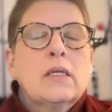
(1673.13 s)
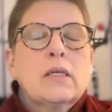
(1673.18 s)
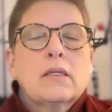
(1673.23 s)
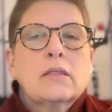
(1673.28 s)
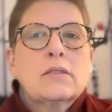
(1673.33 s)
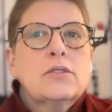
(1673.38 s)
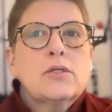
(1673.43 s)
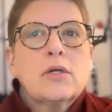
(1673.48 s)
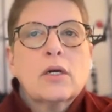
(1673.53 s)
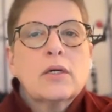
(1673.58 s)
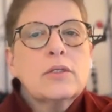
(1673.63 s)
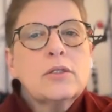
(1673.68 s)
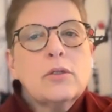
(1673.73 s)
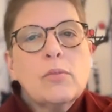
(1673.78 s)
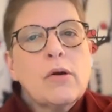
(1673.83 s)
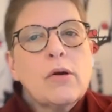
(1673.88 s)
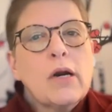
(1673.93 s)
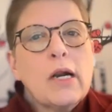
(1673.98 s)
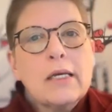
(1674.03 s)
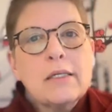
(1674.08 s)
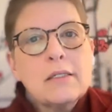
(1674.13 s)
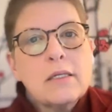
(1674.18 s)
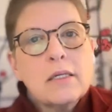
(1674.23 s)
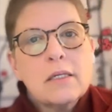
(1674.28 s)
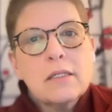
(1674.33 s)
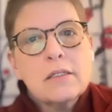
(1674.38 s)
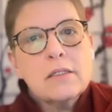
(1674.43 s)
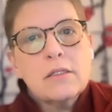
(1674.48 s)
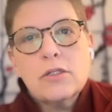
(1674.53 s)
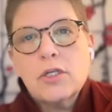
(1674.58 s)
start the
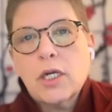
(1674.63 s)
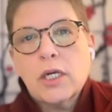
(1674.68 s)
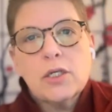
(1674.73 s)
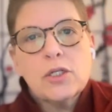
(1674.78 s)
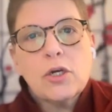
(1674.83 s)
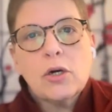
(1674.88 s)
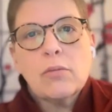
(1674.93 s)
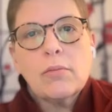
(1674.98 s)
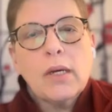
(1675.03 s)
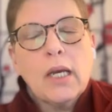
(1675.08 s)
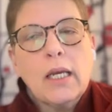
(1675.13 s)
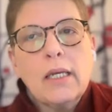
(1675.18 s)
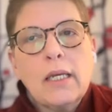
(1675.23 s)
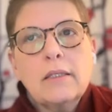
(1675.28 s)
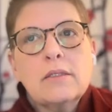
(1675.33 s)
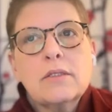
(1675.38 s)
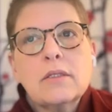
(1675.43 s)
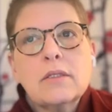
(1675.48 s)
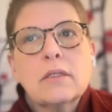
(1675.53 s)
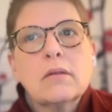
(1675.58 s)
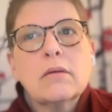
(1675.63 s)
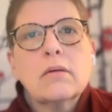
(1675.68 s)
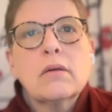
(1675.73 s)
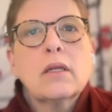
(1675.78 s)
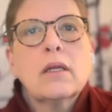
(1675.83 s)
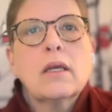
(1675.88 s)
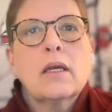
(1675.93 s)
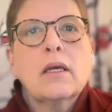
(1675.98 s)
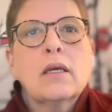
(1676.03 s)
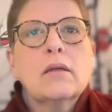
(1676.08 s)
process and change our minds
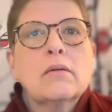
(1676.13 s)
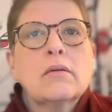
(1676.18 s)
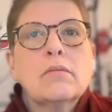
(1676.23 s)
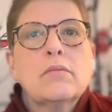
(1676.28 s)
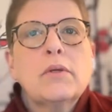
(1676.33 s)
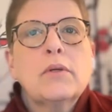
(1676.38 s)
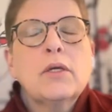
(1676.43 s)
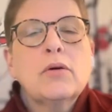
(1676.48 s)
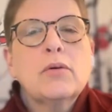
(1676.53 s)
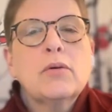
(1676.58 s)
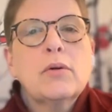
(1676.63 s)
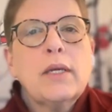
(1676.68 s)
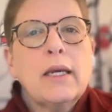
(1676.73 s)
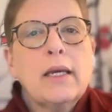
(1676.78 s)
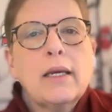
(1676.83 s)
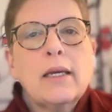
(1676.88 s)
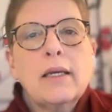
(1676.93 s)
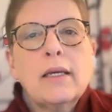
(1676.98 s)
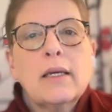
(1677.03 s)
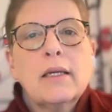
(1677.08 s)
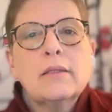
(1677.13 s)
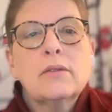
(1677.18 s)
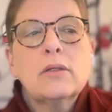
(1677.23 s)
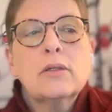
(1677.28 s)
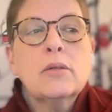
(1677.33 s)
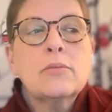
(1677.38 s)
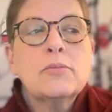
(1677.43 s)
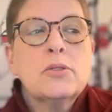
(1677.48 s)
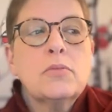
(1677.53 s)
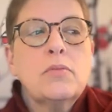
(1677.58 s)
and be okay. And there
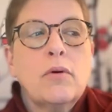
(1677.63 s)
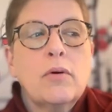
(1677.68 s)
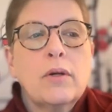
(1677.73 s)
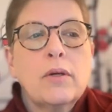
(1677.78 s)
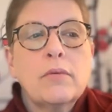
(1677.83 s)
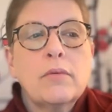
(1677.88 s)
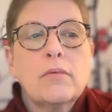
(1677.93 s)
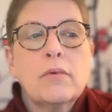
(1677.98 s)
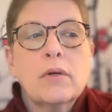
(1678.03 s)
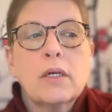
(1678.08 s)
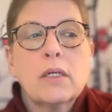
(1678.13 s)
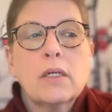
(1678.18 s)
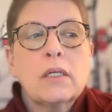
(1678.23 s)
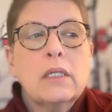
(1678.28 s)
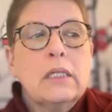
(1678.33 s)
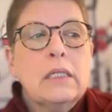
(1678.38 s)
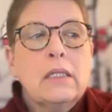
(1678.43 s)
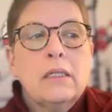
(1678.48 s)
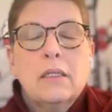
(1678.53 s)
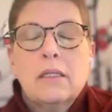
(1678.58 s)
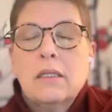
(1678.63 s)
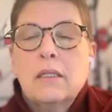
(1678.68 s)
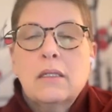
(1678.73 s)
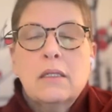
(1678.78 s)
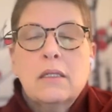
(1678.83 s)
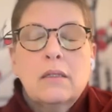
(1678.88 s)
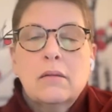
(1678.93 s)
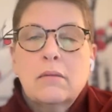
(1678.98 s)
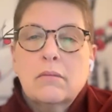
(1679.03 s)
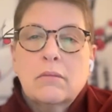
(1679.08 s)
comes a point where
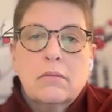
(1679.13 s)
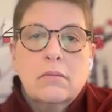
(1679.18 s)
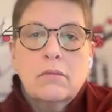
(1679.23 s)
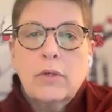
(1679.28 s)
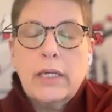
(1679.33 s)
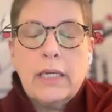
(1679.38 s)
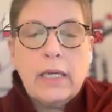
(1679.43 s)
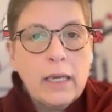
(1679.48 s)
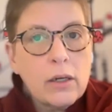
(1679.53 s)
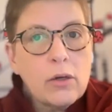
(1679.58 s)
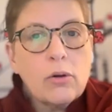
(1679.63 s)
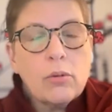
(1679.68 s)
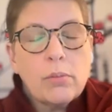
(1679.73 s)
we can't go